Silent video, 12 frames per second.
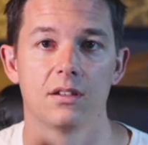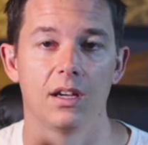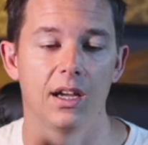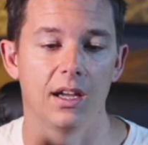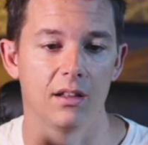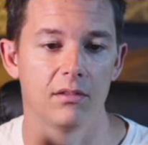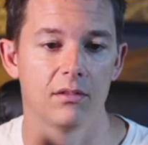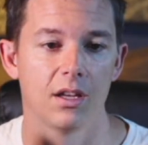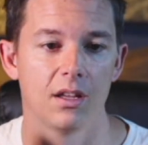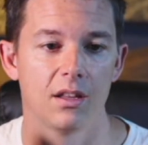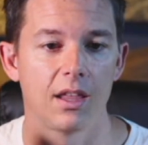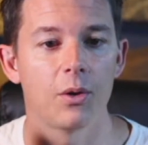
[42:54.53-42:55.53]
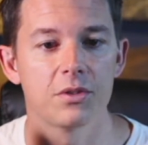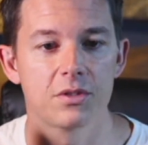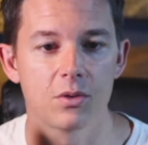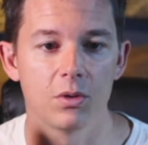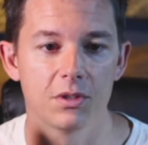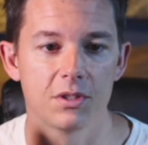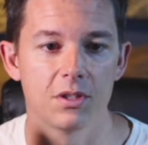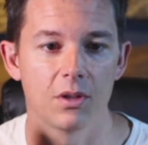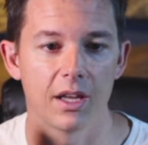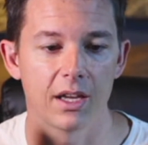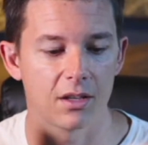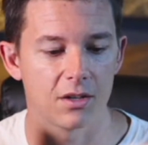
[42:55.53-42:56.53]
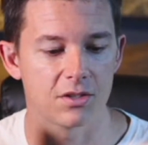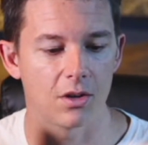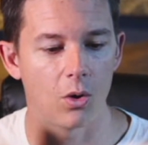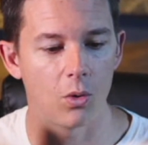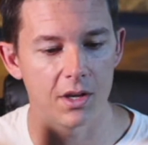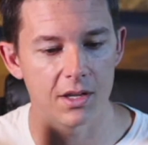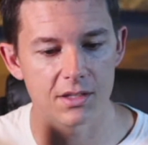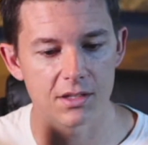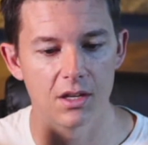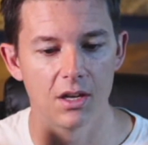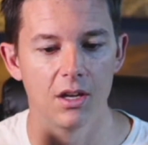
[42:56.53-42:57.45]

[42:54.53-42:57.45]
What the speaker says: And that was cool too. Like there's always